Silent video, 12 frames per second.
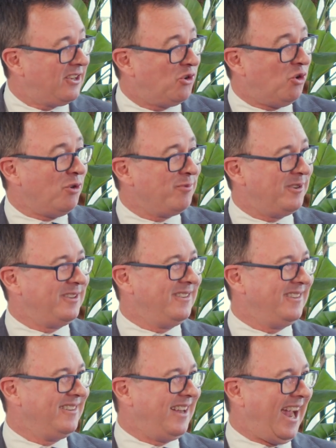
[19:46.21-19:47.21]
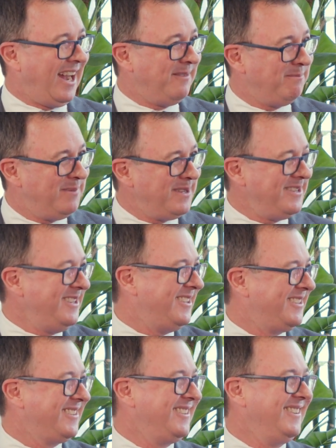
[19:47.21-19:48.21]
Corporate and
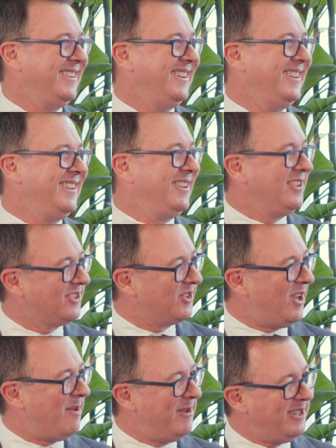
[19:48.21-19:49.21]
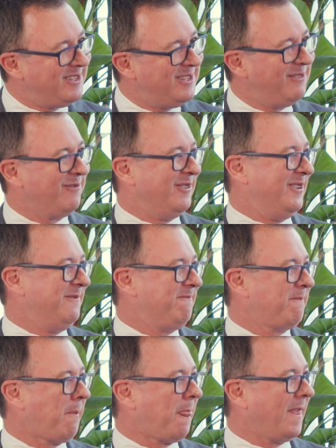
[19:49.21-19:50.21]
business cyber is different.
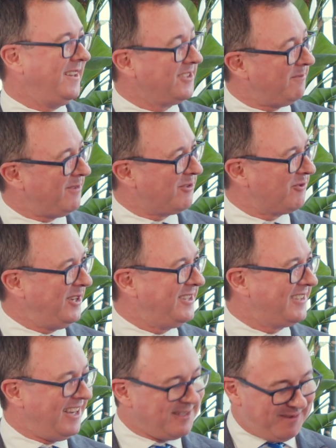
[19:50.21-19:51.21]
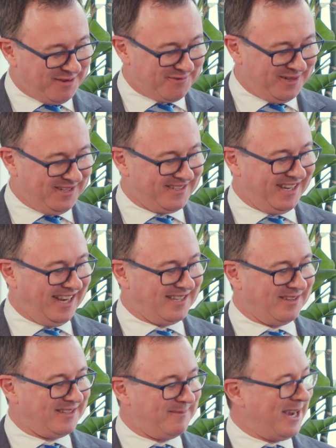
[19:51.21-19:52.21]
It's got the 3 C's, my 3 C's.
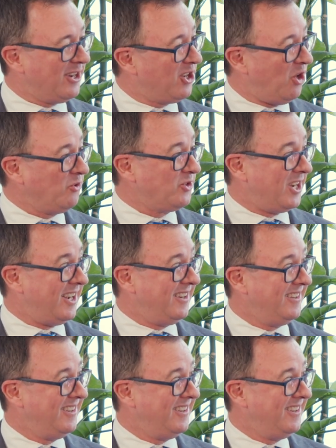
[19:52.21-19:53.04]
It's about culture.